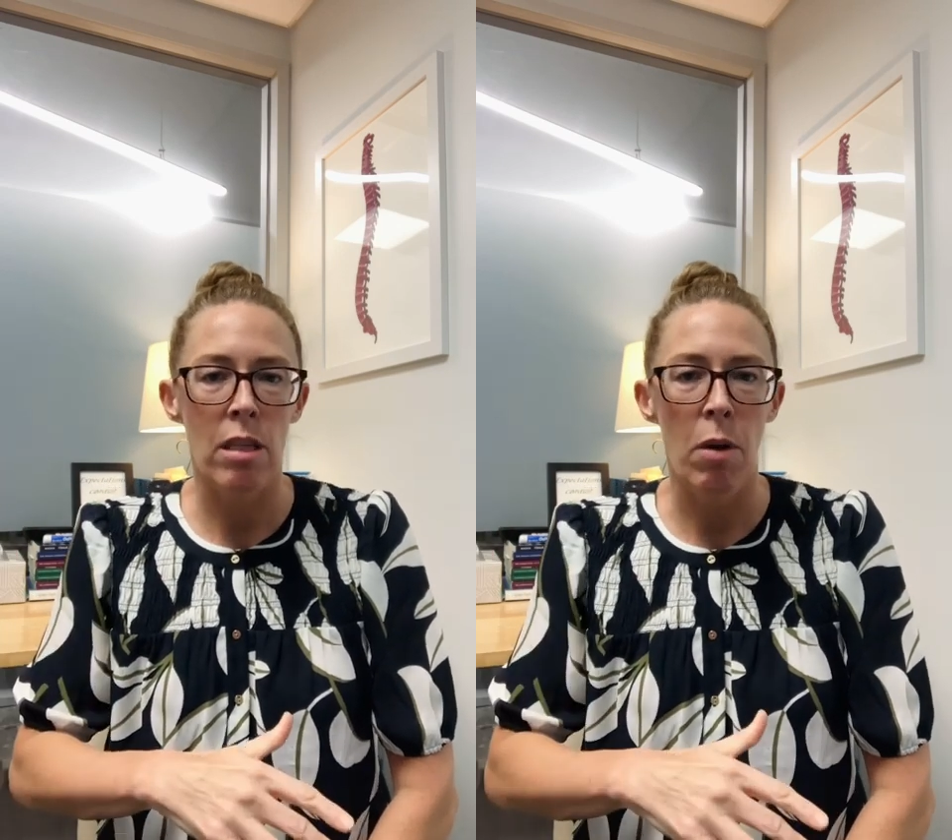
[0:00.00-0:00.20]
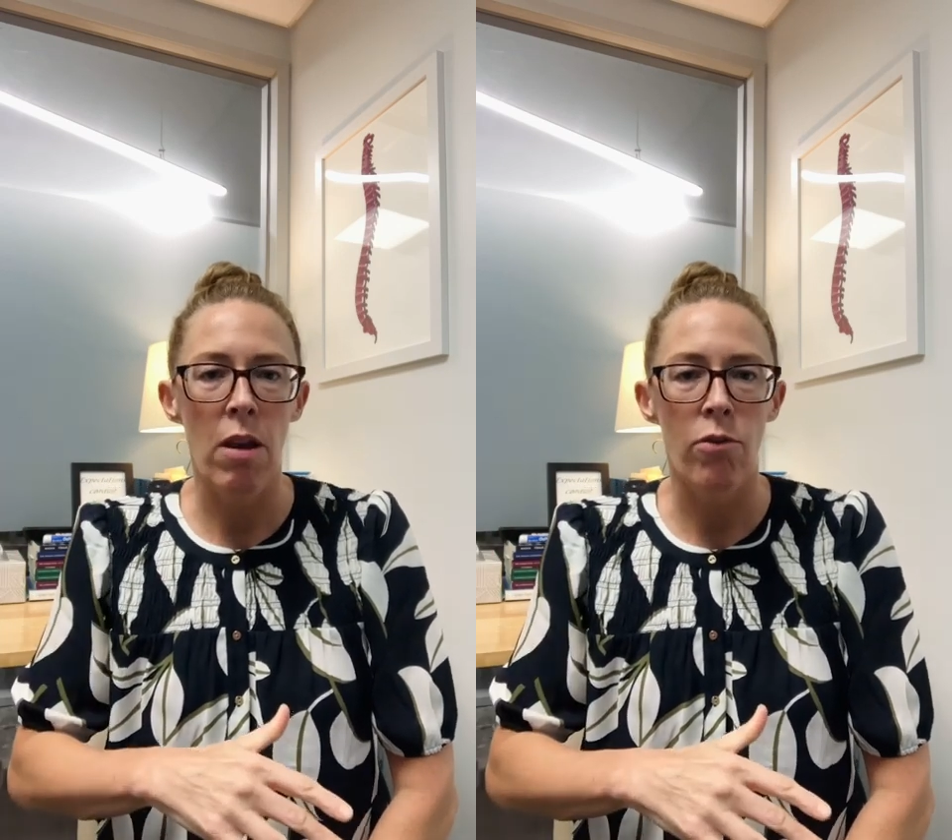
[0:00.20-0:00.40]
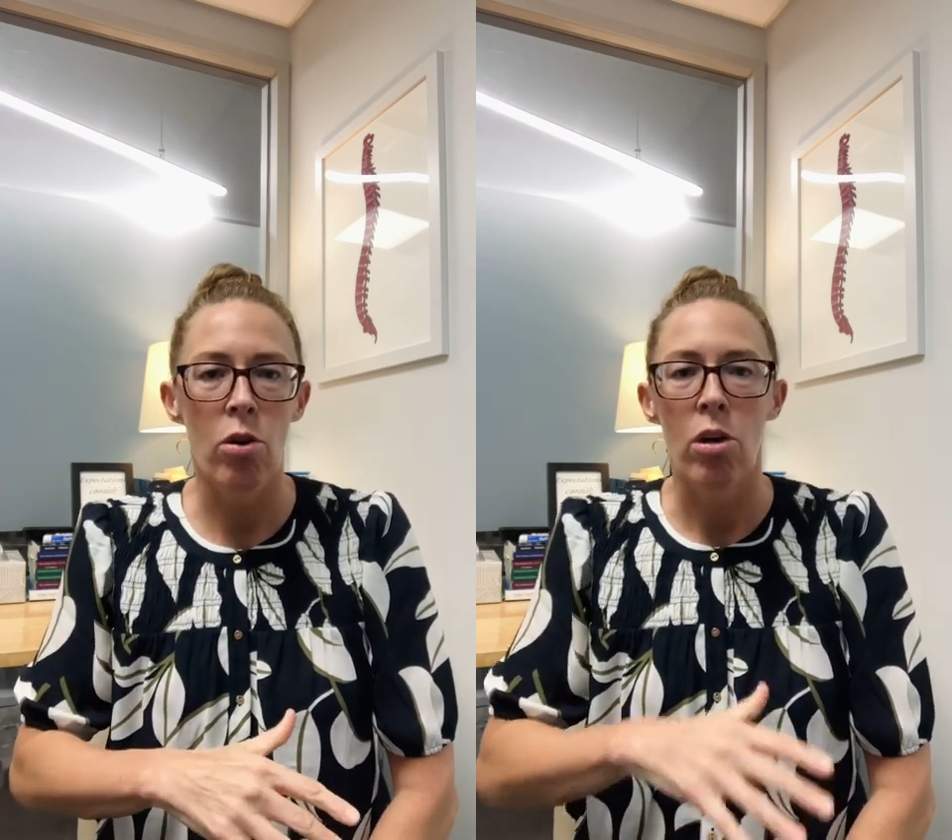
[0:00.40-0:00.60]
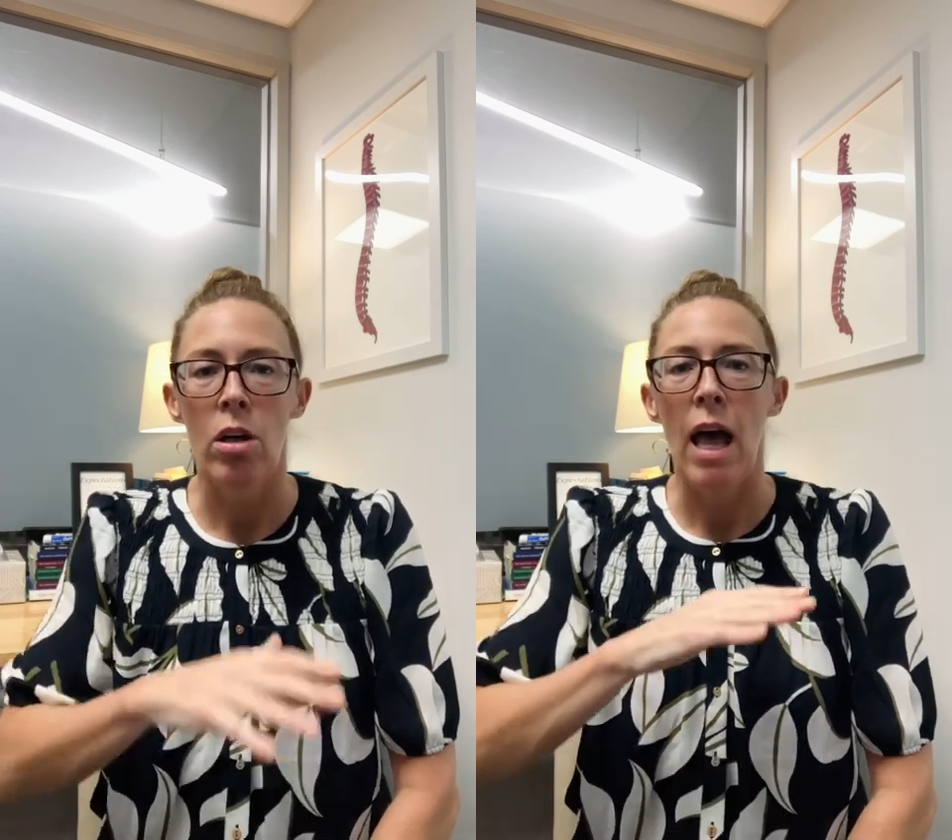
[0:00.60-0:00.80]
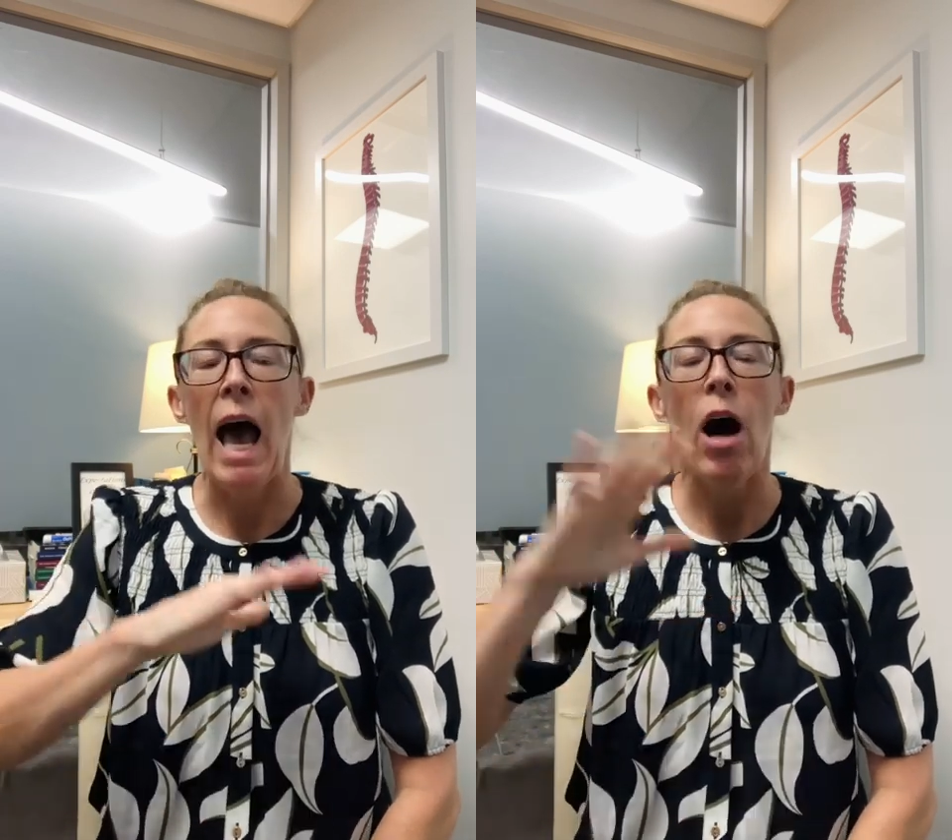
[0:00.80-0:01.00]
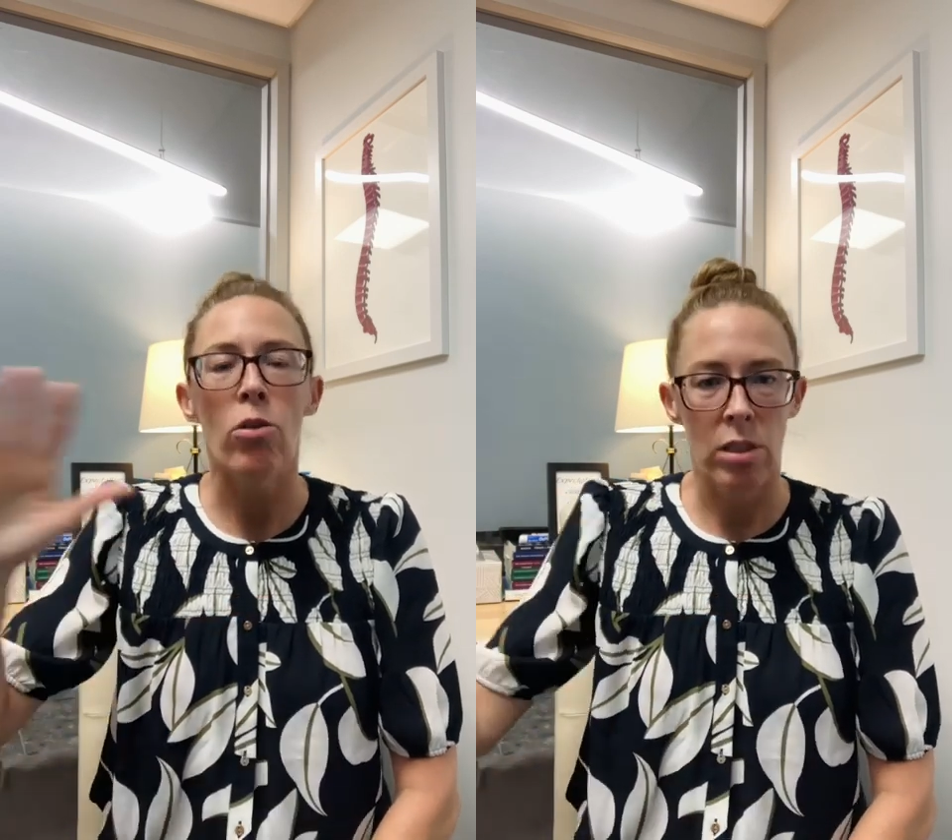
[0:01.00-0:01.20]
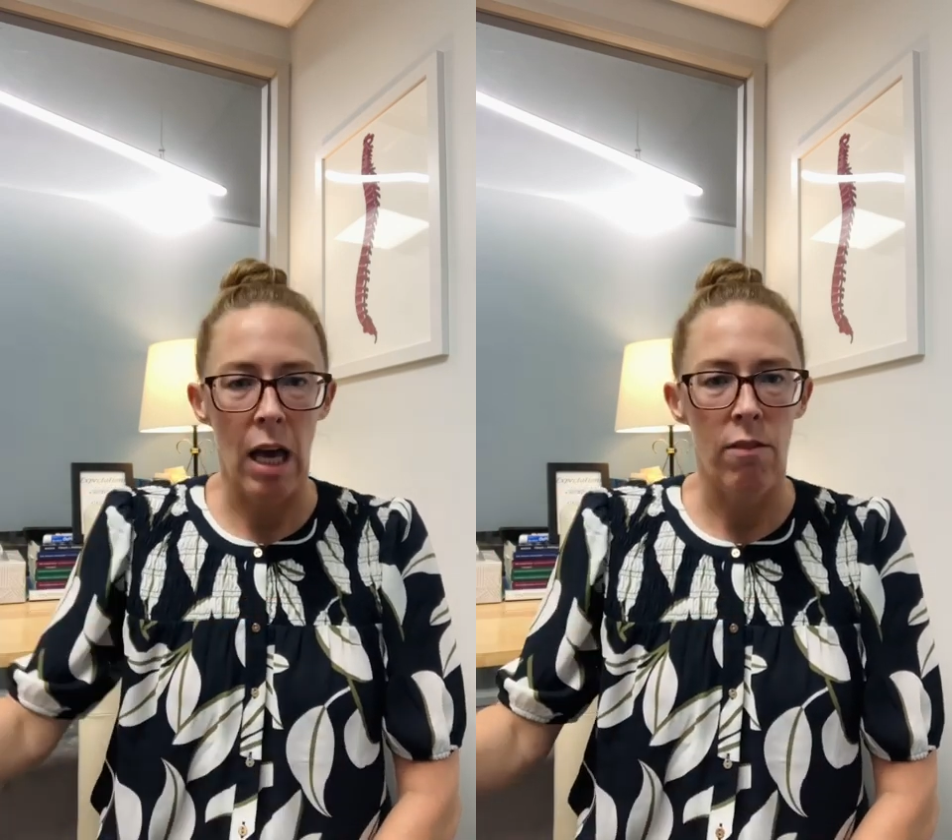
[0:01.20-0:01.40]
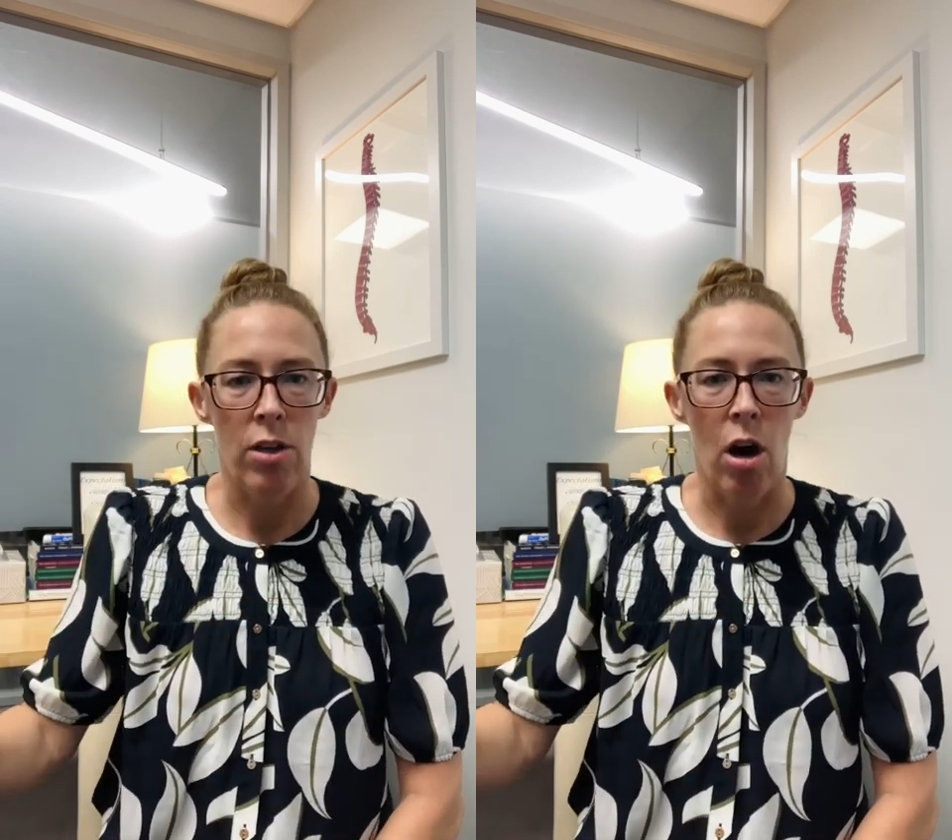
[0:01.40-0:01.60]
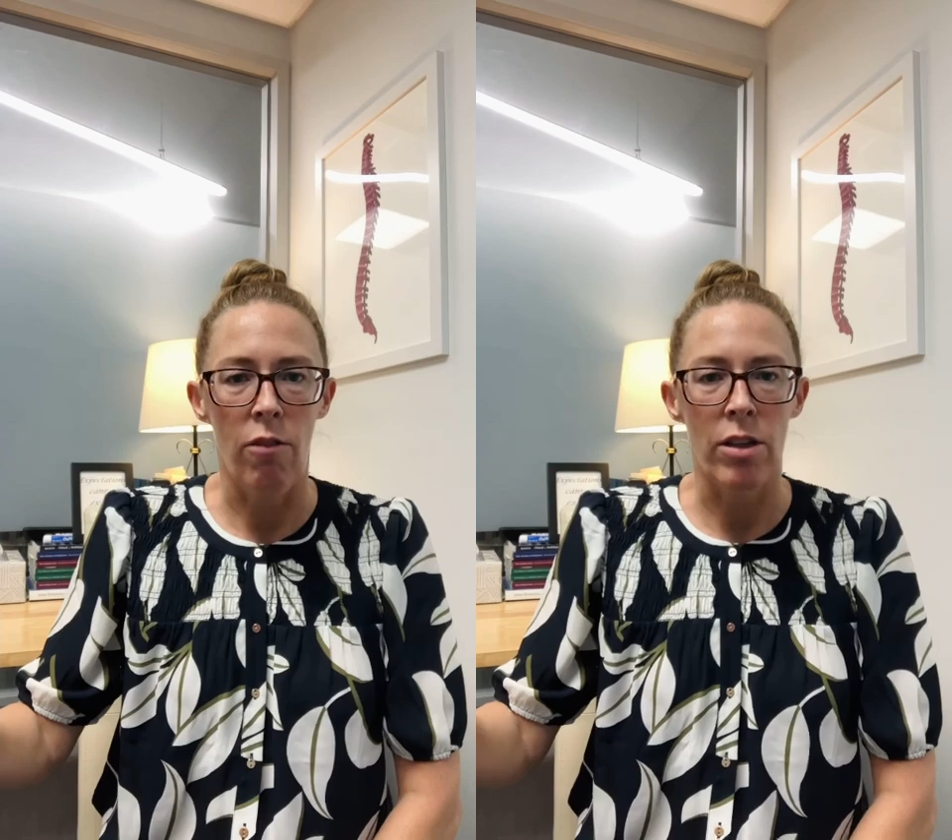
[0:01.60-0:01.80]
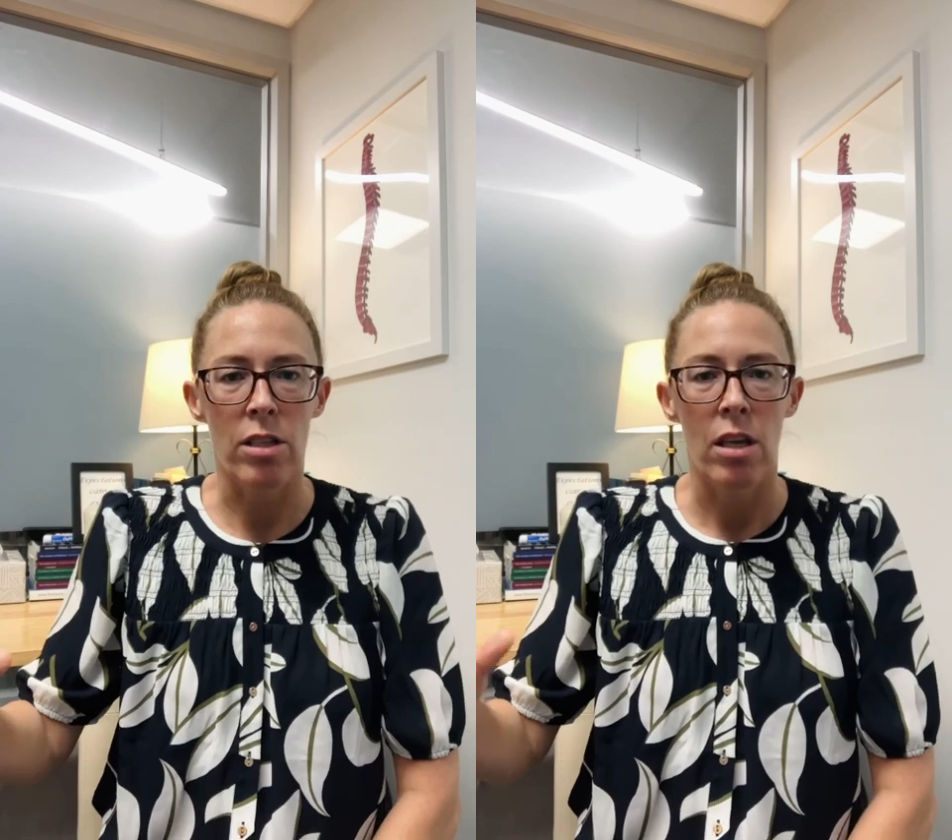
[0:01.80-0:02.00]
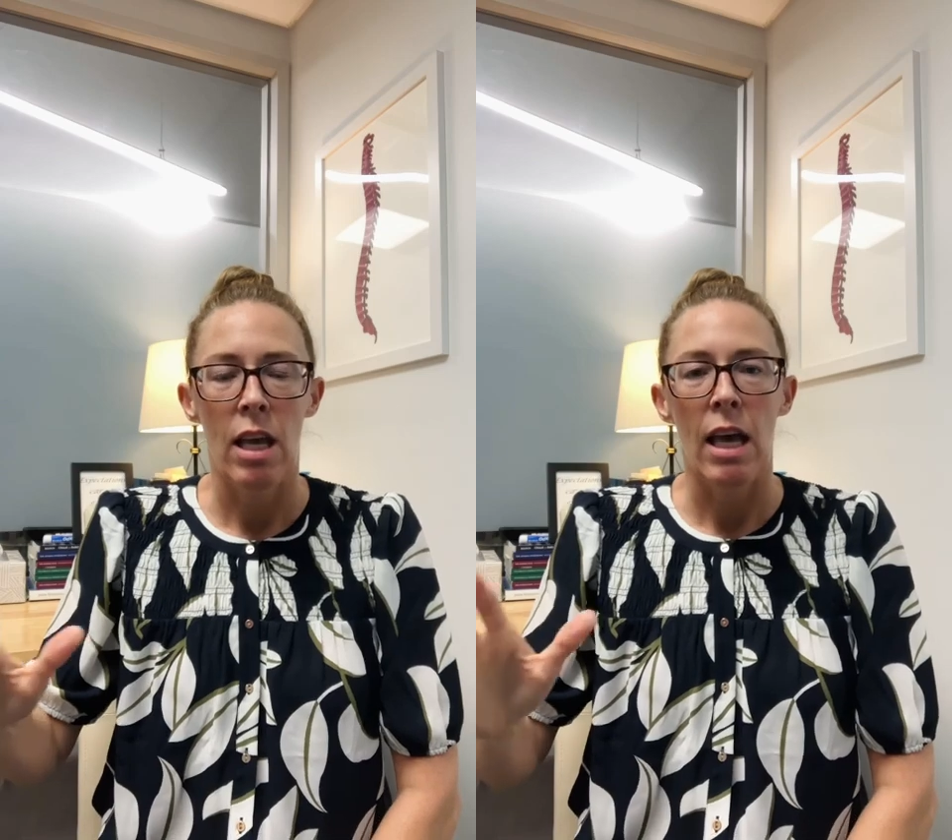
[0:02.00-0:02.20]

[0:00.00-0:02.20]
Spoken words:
painful outside of the office.